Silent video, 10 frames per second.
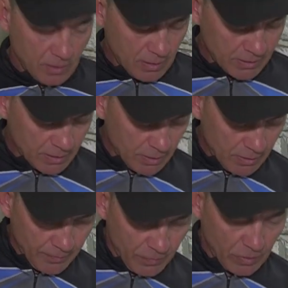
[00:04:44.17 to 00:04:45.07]
Right, so
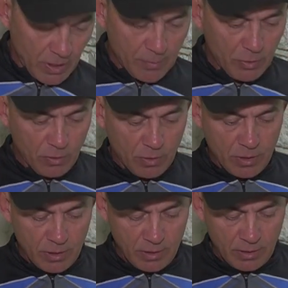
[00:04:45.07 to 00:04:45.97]
you grab your hook,
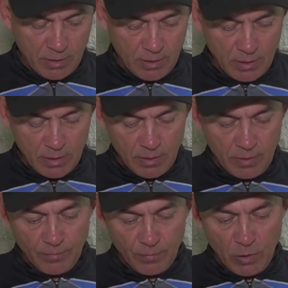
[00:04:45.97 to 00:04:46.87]

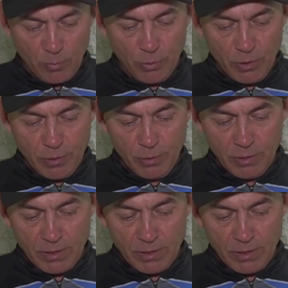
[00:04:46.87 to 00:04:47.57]
you put it through your